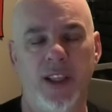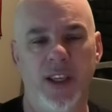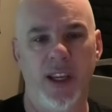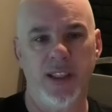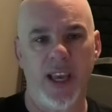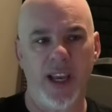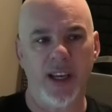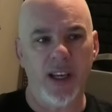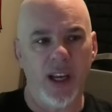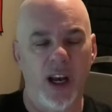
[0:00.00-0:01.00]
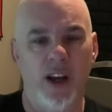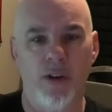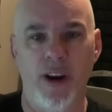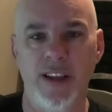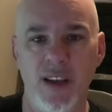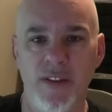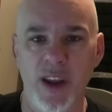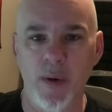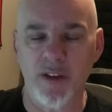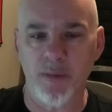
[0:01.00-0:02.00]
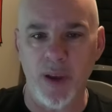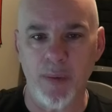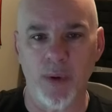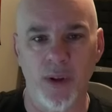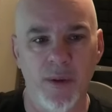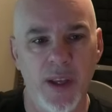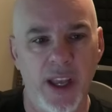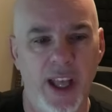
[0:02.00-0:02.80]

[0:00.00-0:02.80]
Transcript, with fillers: It's going to take creativity away from people.